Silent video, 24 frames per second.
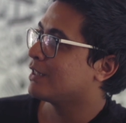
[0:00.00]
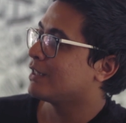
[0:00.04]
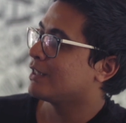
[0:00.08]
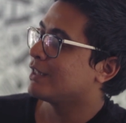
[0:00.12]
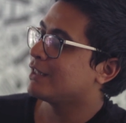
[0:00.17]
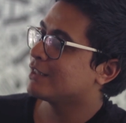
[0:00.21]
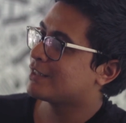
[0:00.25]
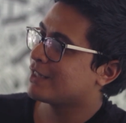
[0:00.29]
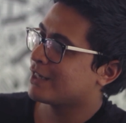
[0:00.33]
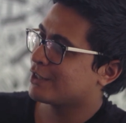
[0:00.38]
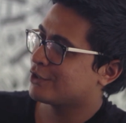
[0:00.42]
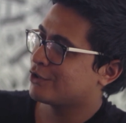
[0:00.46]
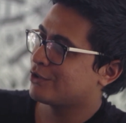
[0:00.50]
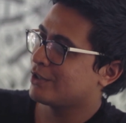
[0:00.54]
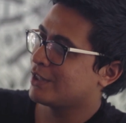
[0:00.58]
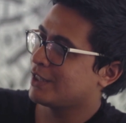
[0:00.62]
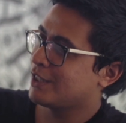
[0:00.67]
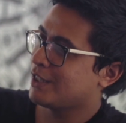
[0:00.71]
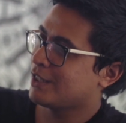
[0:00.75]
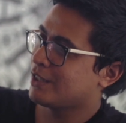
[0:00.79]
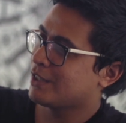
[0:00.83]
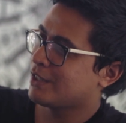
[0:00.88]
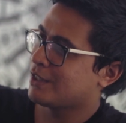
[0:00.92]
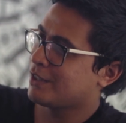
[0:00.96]
it's
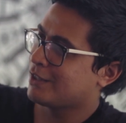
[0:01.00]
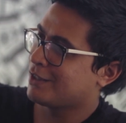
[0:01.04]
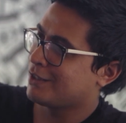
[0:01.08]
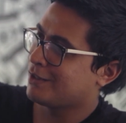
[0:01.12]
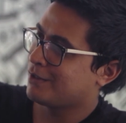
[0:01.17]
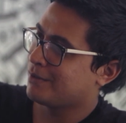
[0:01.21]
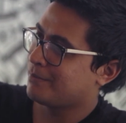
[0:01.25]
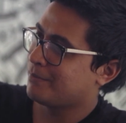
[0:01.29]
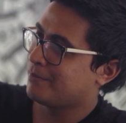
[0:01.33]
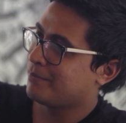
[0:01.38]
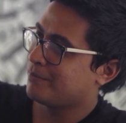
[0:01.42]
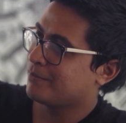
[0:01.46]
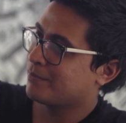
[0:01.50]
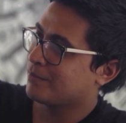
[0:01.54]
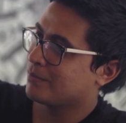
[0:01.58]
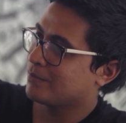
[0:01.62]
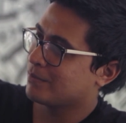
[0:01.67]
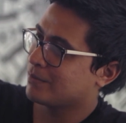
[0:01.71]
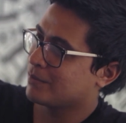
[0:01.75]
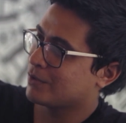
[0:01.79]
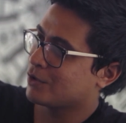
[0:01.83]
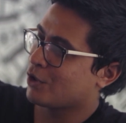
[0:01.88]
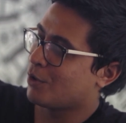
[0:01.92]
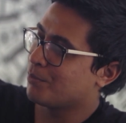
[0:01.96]
actually
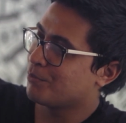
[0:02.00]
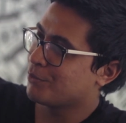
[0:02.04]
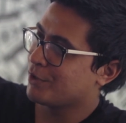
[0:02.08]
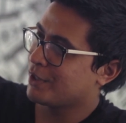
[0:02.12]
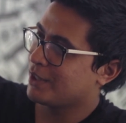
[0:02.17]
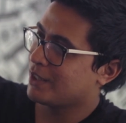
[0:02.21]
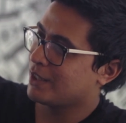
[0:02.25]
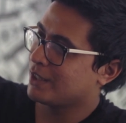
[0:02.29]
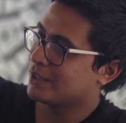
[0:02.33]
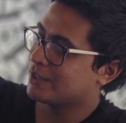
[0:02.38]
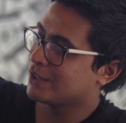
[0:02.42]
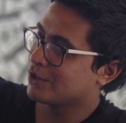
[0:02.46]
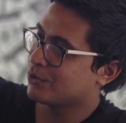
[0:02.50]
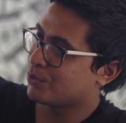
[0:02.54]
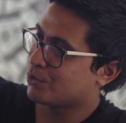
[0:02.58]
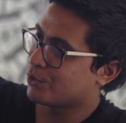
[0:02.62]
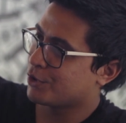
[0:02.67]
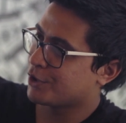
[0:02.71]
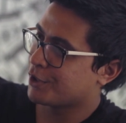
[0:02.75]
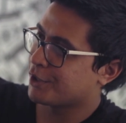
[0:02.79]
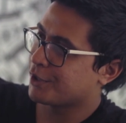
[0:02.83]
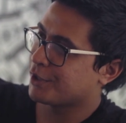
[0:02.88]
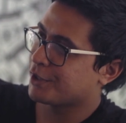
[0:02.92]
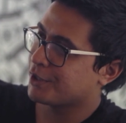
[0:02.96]
it's a
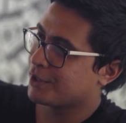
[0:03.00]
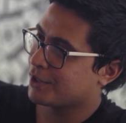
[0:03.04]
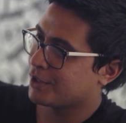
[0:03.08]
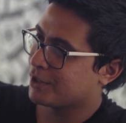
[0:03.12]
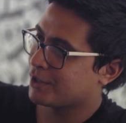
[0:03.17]
word.